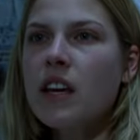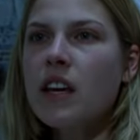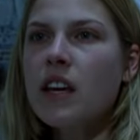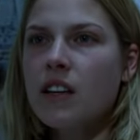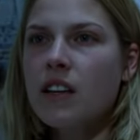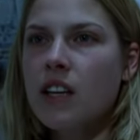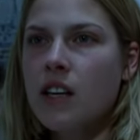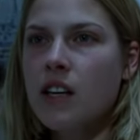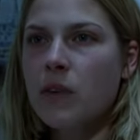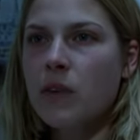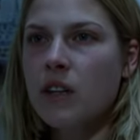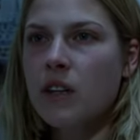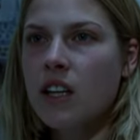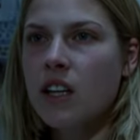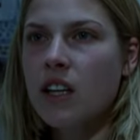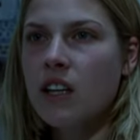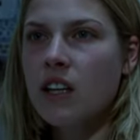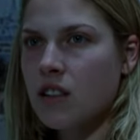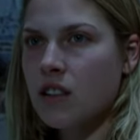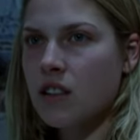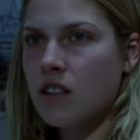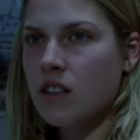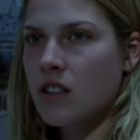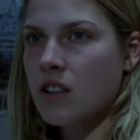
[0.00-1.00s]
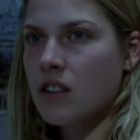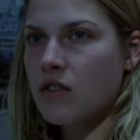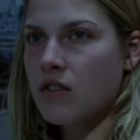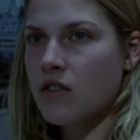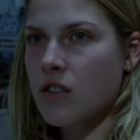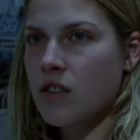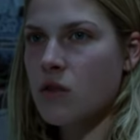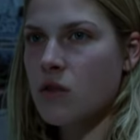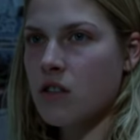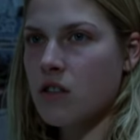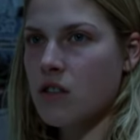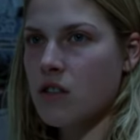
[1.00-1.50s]
Kimberly? If you
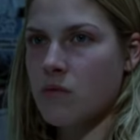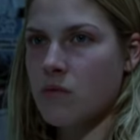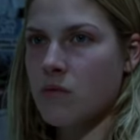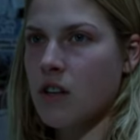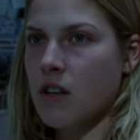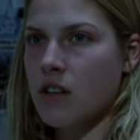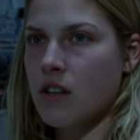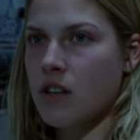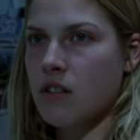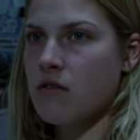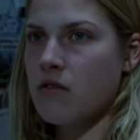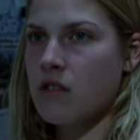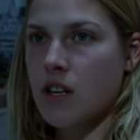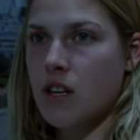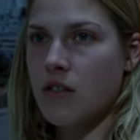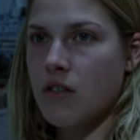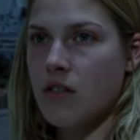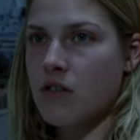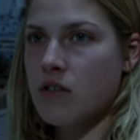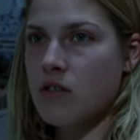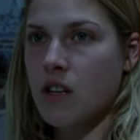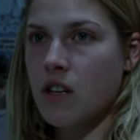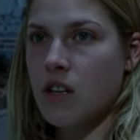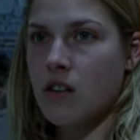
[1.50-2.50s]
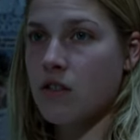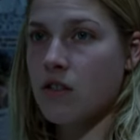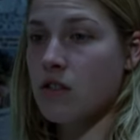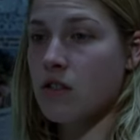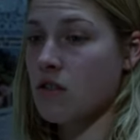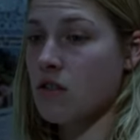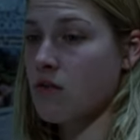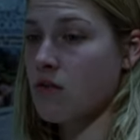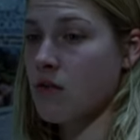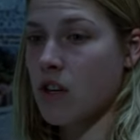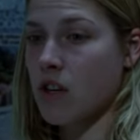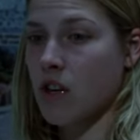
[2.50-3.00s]
were smart, you'd save yourself and just
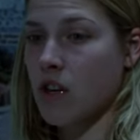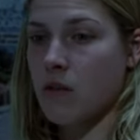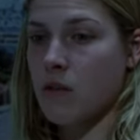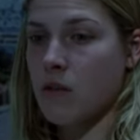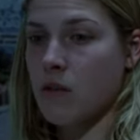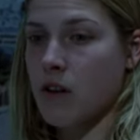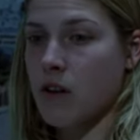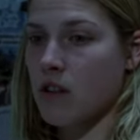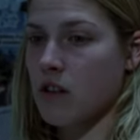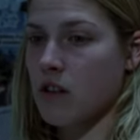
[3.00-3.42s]
forget about the